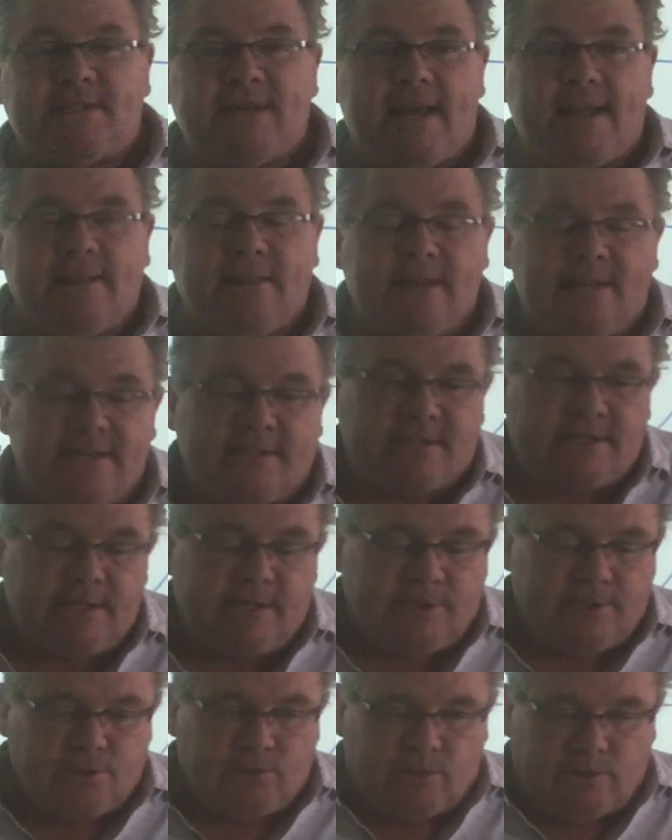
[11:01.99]
satellite
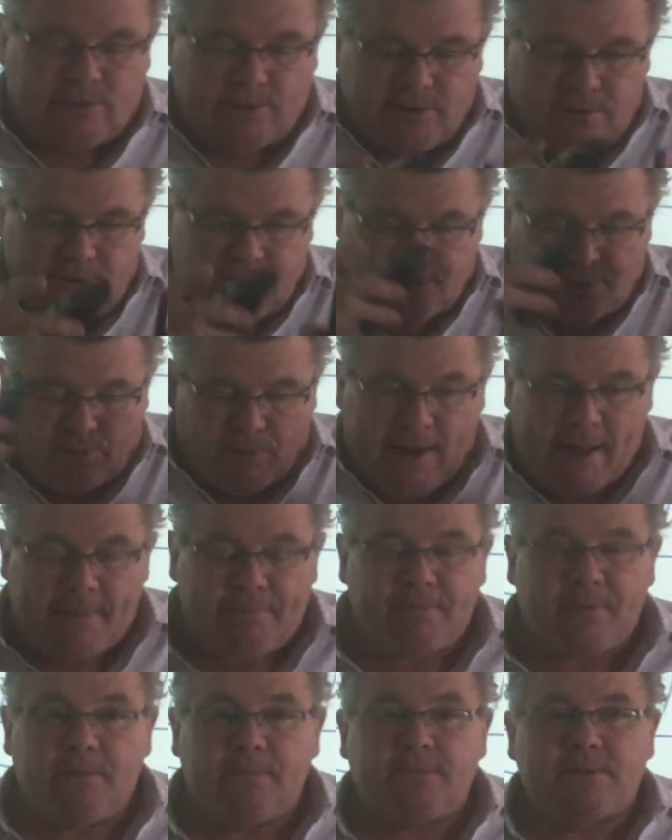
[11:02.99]
cells will do is
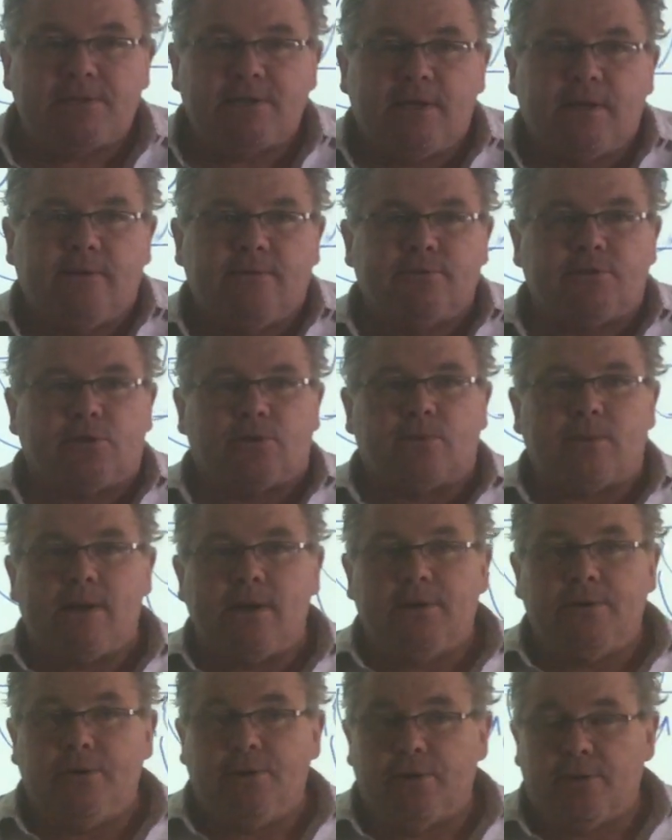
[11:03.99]
wrap themselves
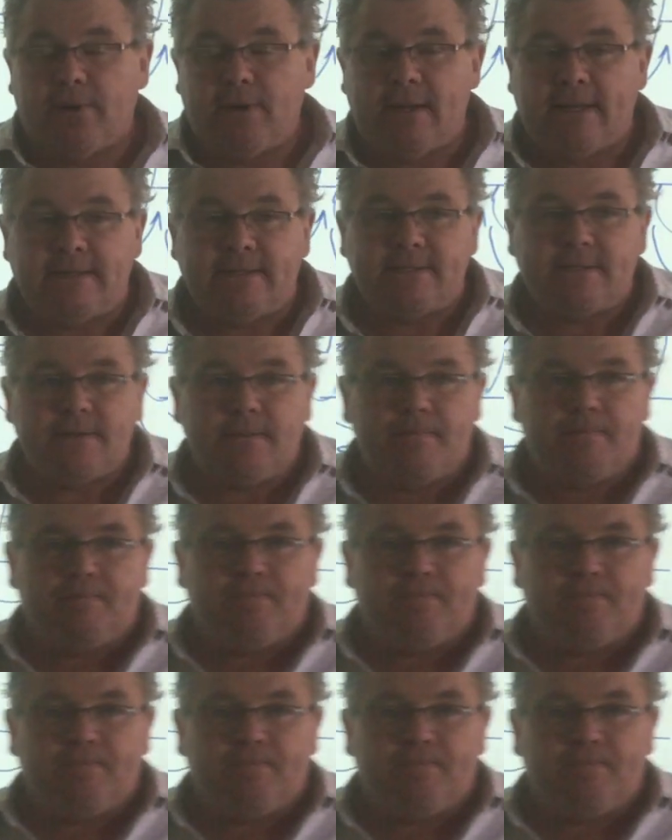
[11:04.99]
around neurons.